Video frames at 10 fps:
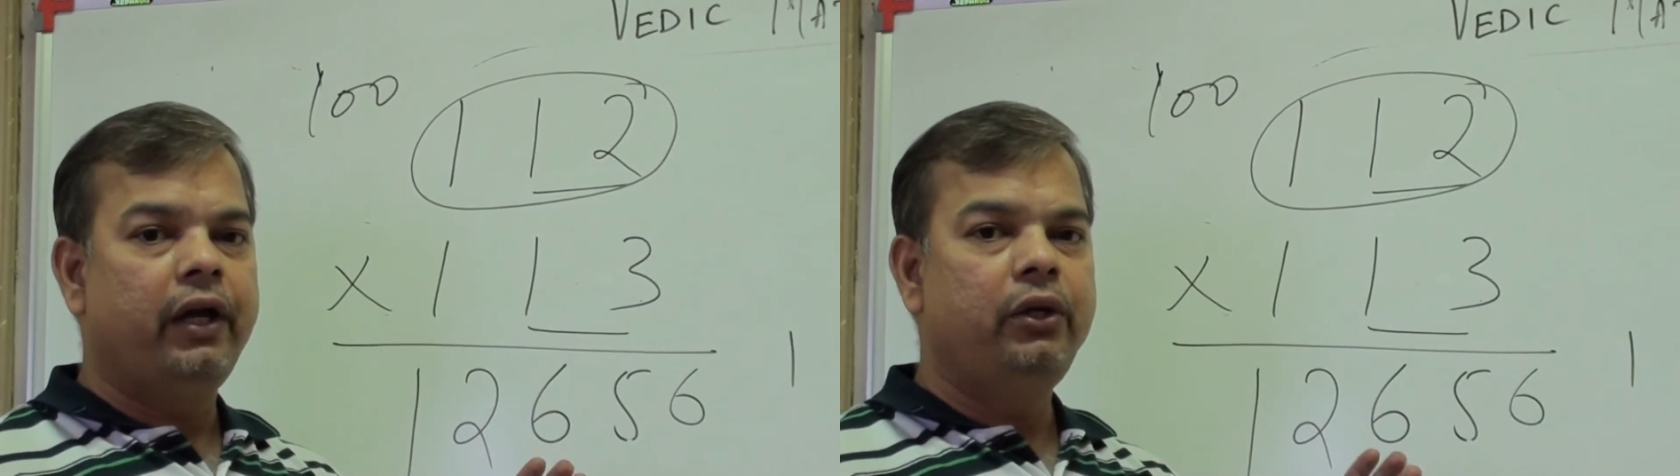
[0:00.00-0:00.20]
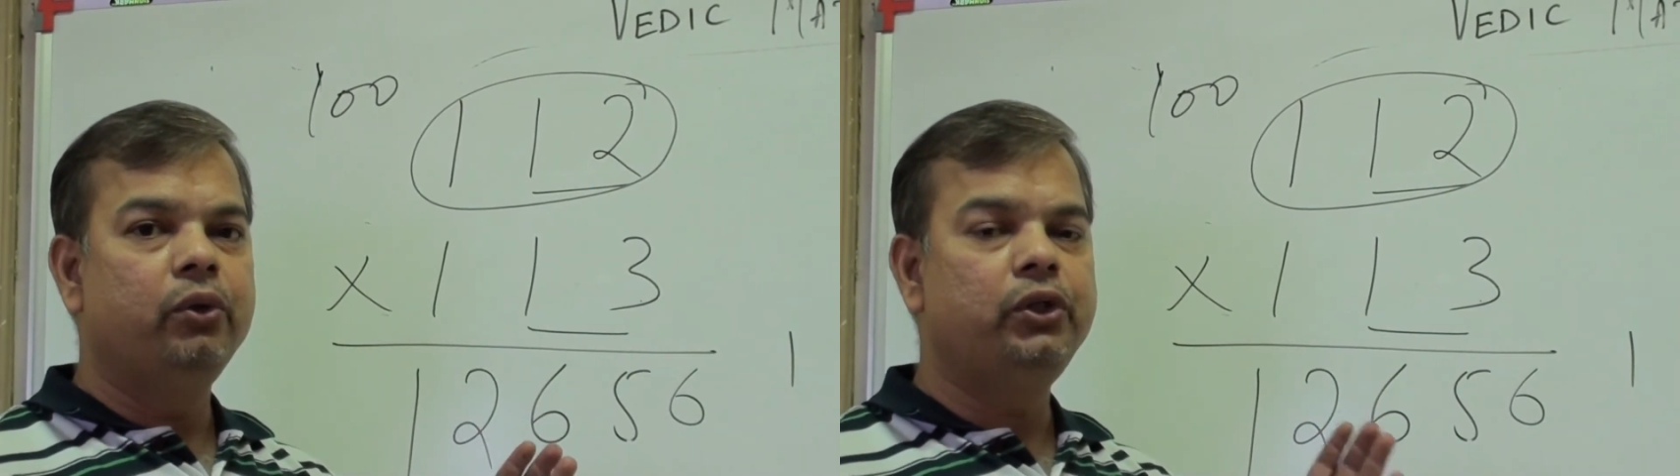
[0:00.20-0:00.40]

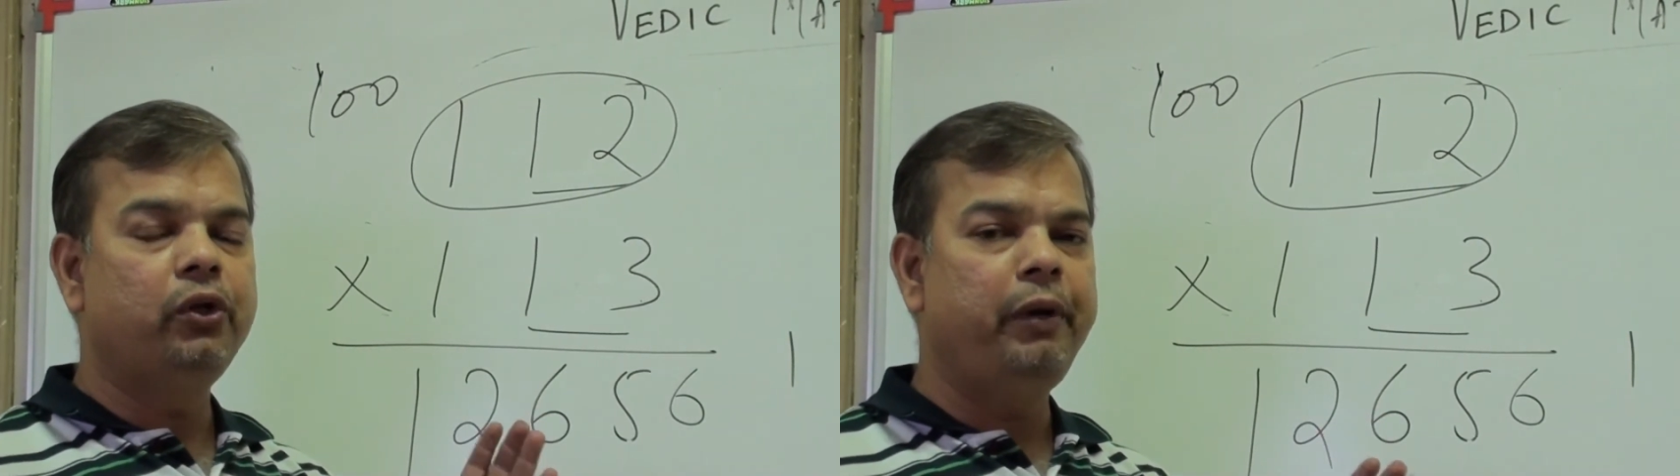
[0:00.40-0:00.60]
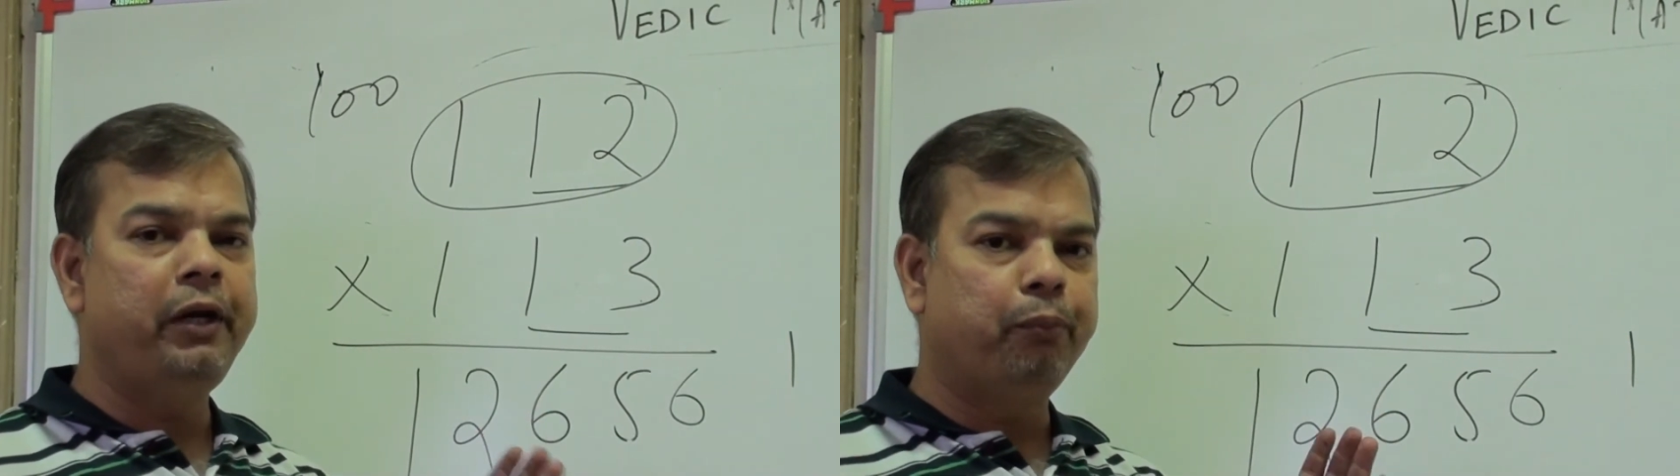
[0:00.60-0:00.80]
You should
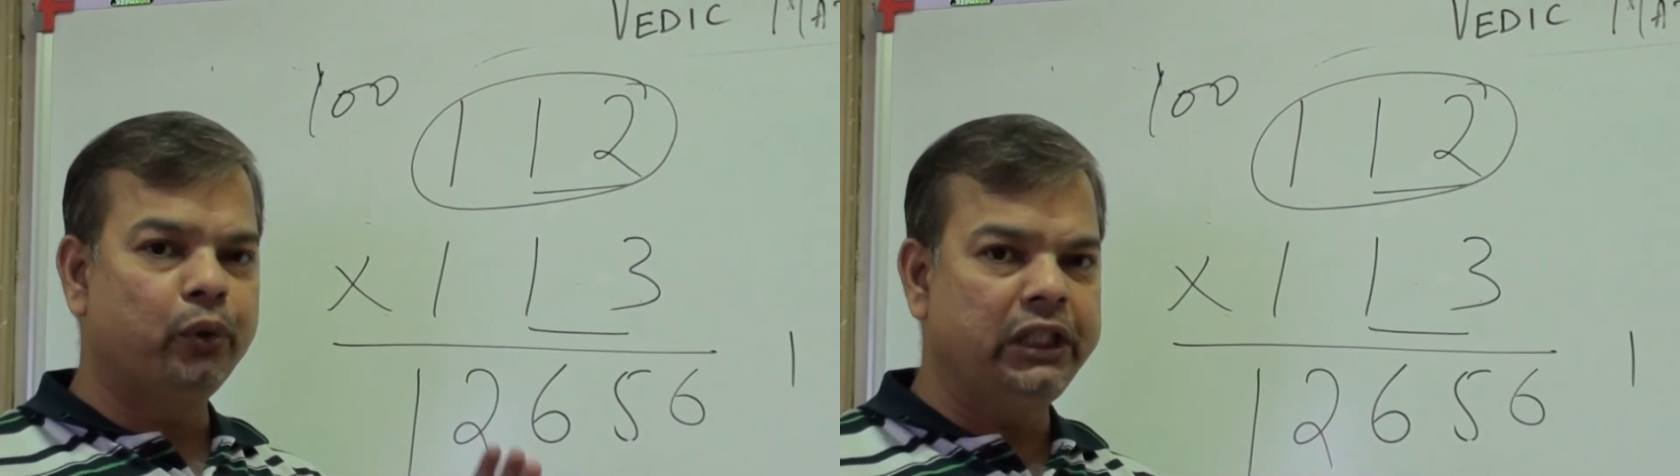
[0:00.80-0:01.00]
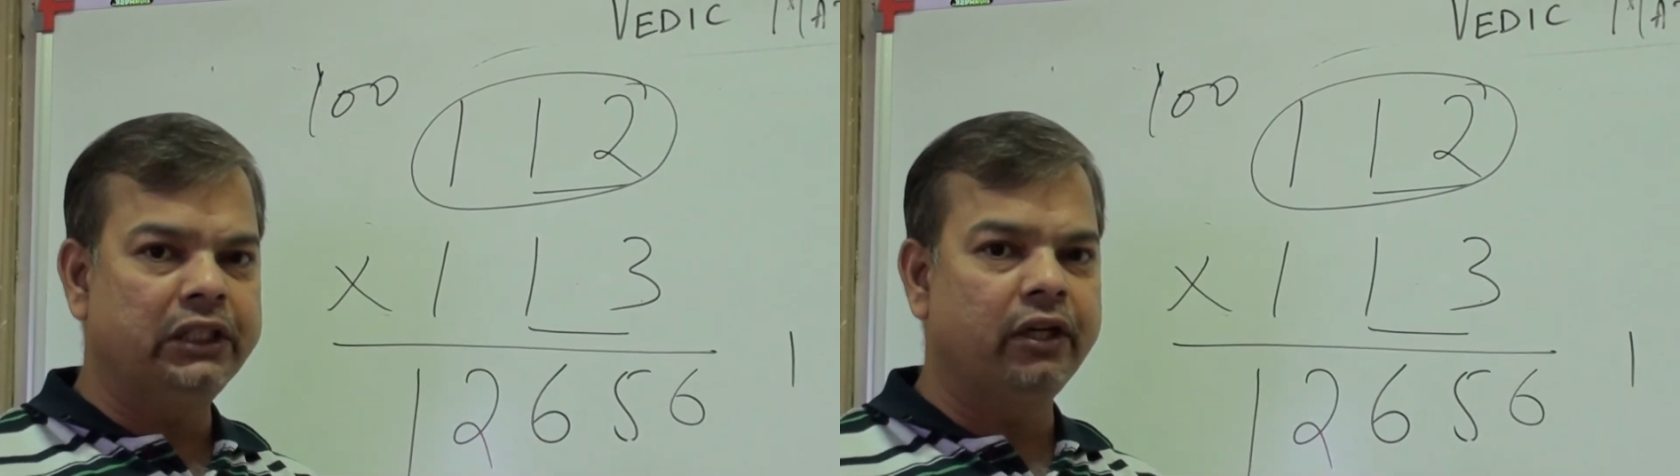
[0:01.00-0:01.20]
be in
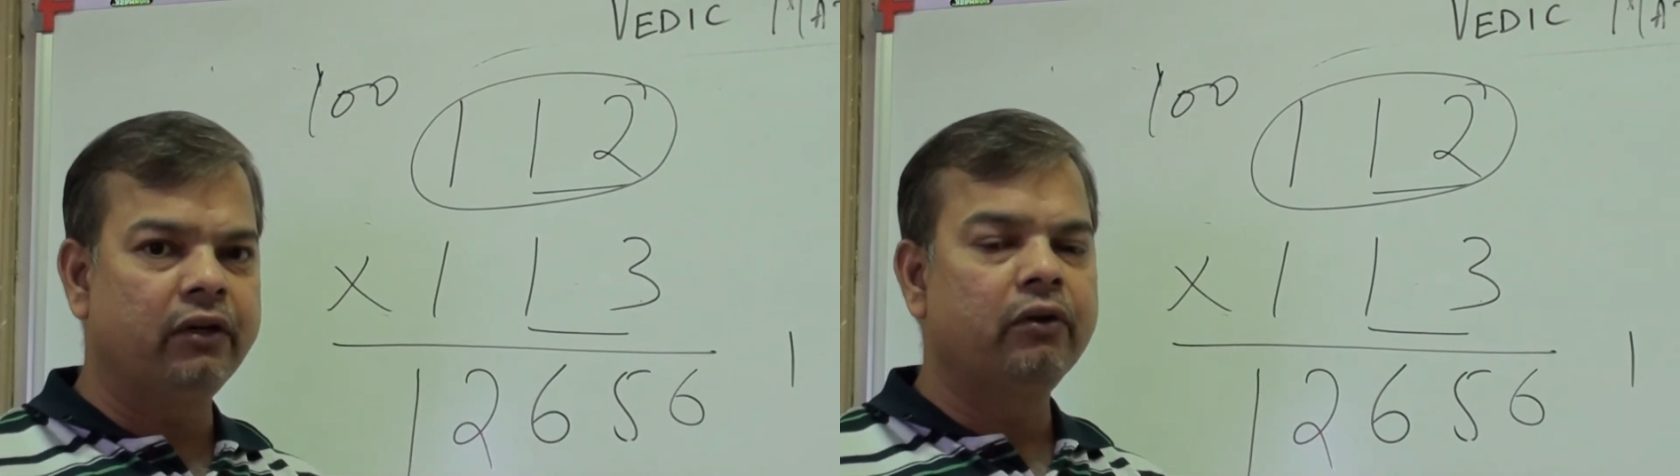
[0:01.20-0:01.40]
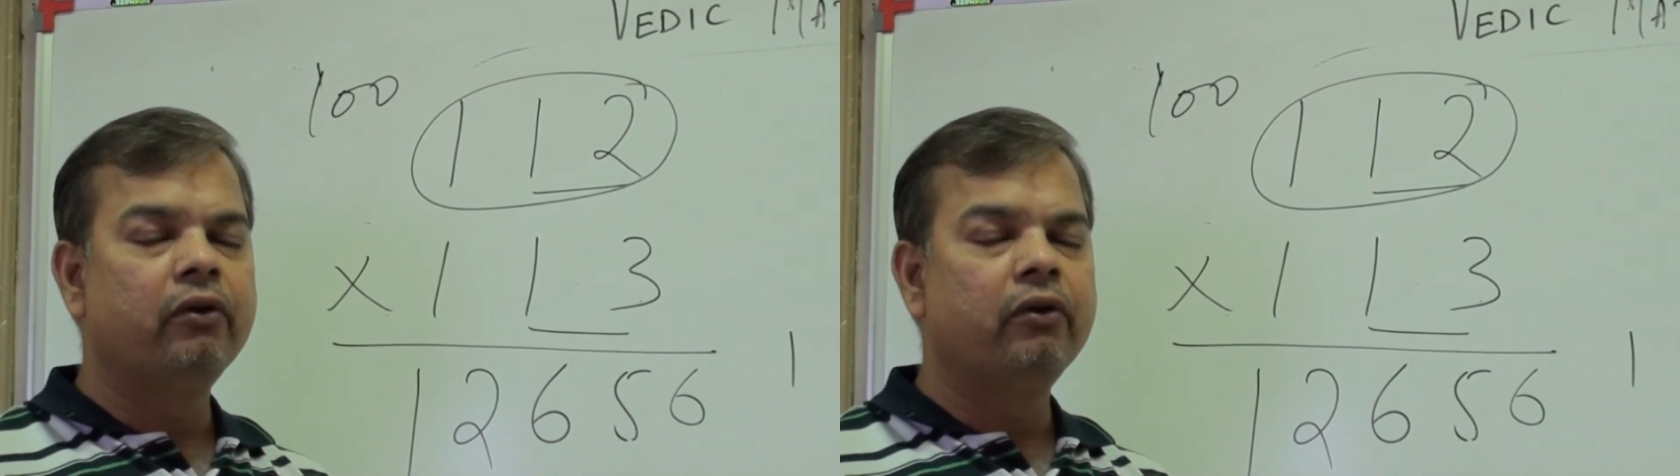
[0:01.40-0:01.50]
position